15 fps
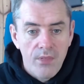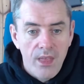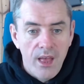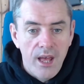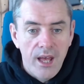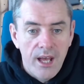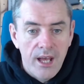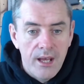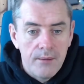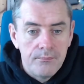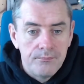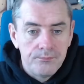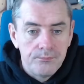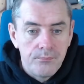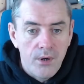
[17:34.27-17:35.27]

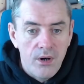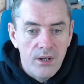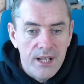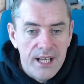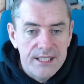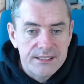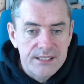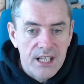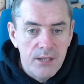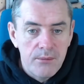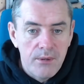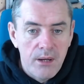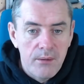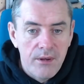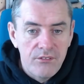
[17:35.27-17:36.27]
Paul S. Hi
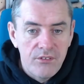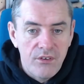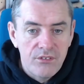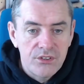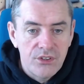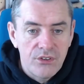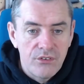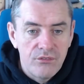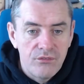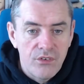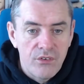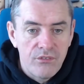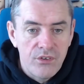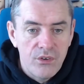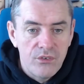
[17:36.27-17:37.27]
Bob, have you ever done a
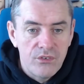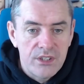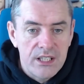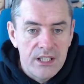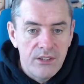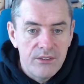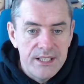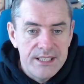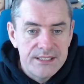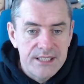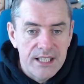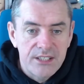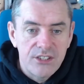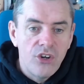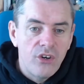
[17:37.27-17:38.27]
review of the Clio
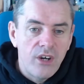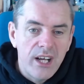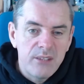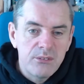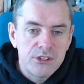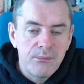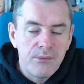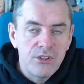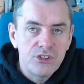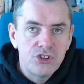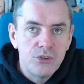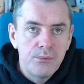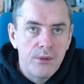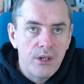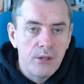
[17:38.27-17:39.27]
E-Tech? No, I was supposed to,
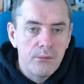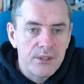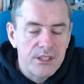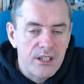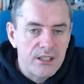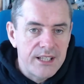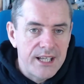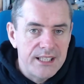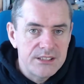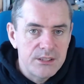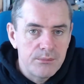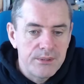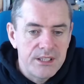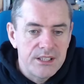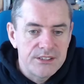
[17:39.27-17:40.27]
Paul, but it got cancelled
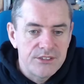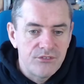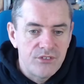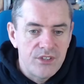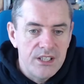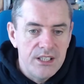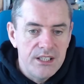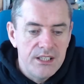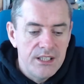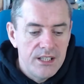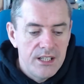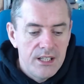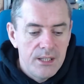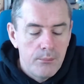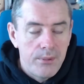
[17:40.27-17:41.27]
because of the
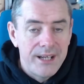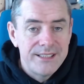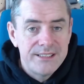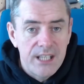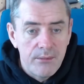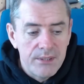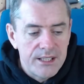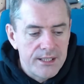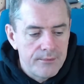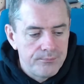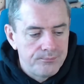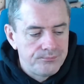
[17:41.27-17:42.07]
pandemic.